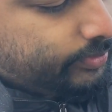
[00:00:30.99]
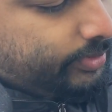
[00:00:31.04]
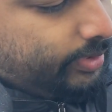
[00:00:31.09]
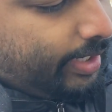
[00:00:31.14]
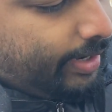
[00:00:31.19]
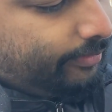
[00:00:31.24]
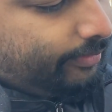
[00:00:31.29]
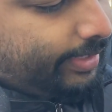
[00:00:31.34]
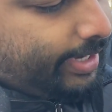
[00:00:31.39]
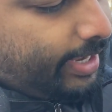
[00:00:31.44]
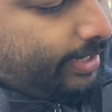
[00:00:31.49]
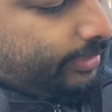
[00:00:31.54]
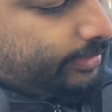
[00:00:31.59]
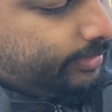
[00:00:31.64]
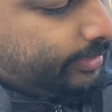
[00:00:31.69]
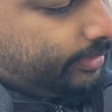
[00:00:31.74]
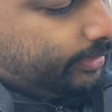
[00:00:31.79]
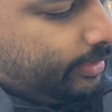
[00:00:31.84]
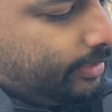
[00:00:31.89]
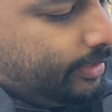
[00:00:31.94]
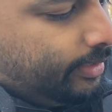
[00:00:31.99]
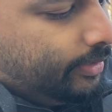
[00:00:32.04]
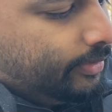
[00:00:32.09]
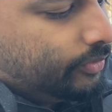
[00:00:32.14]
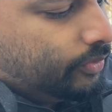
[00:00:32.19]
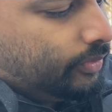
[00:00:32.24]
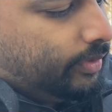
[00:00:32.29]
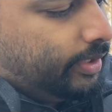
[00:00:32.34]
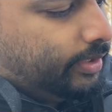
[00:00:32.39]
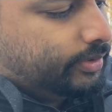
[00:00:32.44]
You have to connect it, so
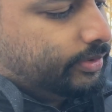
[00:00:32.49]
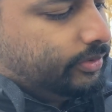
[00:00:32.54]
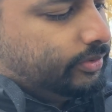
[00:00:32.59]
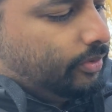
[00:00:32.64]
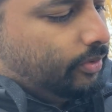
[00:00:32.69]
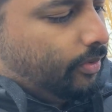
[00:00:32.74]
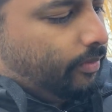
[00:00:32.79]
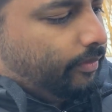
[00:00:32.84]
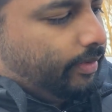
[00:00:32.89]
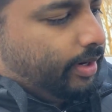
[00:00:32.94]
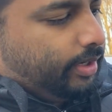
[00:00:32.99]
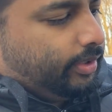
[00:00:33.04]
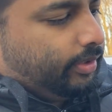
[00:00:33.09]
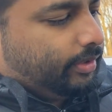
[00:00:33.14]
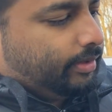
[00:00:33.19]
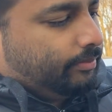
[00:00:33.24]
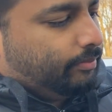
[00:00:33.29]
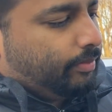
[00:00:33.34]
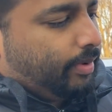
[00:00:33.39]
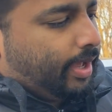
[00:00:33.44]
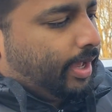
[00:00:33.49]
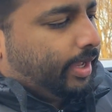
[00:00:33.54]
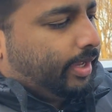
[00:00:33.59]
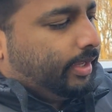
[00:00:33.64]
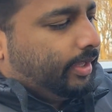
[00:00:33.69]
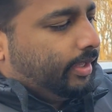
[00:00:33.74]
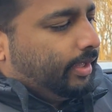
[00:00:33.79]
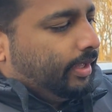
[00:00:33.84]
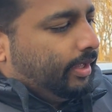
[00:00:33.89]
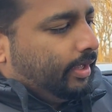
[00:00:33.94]
there's nowhere you can buy
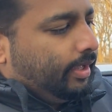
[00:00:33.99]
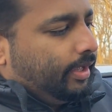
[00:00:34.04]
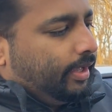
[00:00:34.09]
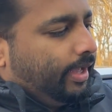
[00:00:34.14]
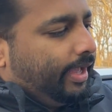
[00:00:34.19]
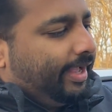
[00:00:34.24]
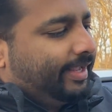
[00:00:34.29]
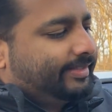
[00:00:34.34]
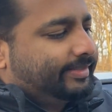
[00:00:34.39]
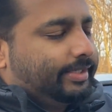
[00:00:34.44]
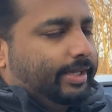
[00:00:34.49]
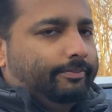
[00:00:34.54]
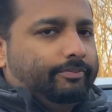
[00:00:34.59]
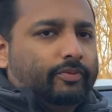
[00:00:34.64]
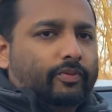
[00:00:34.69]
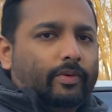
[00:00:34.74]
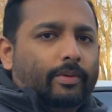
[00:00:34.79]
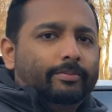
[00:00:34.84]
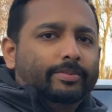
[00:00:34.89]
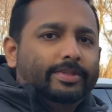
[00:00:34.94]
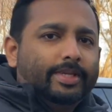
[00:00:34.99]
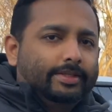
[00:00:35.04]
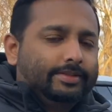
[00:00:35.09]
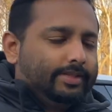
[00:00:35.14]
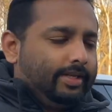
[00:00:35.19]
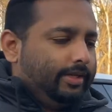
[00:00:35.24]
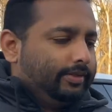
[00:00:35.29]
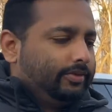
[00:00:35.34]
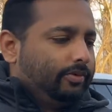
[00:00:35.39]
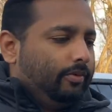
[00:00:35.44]
except from
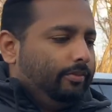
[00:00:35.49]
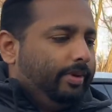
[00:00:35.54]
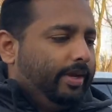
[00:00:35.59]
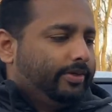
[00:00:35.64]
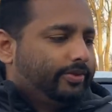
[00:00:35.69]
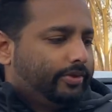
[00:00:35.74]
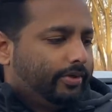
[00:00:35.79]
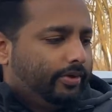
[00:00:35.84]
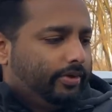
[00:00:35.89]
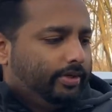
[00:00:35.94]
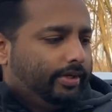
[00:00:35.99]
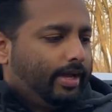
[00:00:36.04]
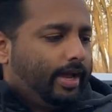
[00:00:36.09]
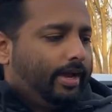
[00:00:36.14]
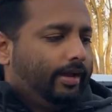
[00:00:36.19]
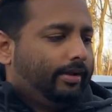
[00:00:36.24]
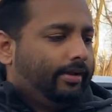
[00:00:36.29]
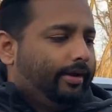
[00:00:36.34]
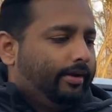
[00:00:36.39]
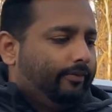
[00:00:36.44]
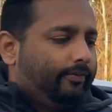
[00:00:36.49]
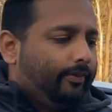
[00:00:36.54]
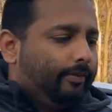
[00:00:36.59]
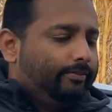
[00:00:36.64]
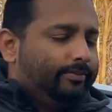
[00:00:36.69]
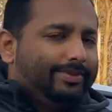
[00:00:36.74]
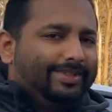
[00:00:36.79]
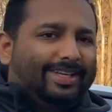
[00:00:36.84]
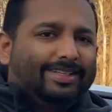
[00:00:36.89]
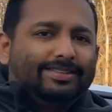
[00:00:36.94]
Tesla. So make sure you gotta get it from
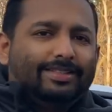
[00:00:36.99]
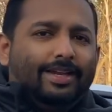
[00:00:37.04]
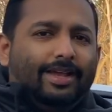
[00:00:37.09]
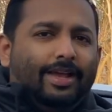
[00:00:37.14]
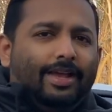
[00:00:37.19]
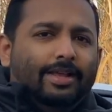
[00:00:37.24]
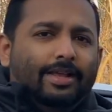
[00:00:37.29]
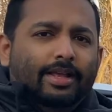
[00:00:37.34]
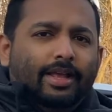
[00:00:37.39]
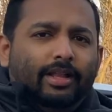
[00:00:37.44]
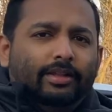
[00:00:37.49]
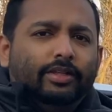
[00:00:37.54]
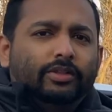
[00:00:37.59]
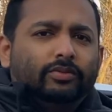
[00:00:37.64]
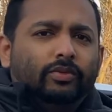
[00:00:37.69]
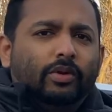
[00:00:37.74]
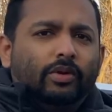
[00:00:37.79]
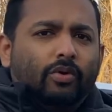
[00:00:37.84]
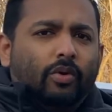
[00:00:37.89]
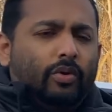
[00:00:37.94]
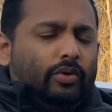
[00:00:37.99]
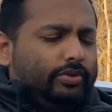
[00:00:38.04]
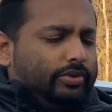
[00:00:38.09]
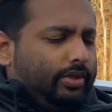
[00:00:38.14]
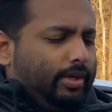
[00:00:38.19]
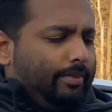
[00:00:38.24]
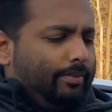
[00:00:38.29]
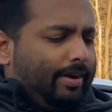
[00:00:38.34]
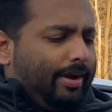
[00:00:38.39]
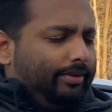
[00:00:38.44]
Tesla. This will cost
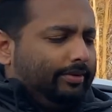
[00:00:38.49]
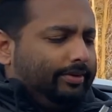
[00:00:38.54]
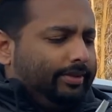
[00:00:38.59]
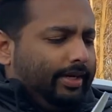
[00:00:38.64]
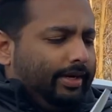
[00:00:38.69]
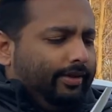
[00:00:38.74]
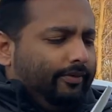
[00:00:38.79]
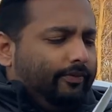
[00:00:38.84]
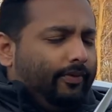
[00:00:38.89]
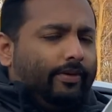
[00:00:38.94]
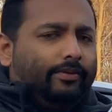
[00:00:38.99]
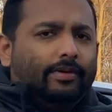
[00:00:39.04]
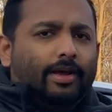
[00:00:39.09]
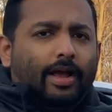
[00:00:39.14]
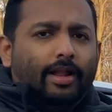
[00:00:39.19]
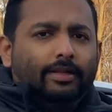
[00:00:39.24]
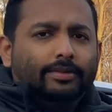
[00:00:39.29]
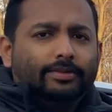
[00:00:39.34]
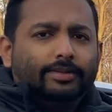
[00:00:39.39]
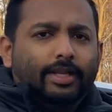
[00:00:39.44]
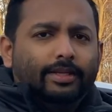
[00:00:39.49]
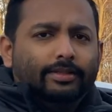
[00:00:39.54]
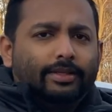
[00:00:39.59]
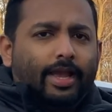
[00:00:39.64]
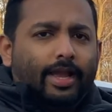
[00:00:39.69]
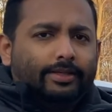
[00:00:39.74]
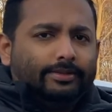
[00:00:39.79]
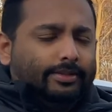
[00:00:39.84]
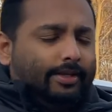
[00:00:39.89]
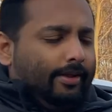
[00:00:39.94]
you about $35 on
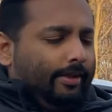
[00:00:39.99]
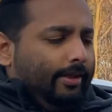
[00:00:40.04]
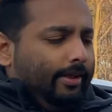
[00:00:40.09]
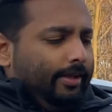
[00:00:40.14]
that.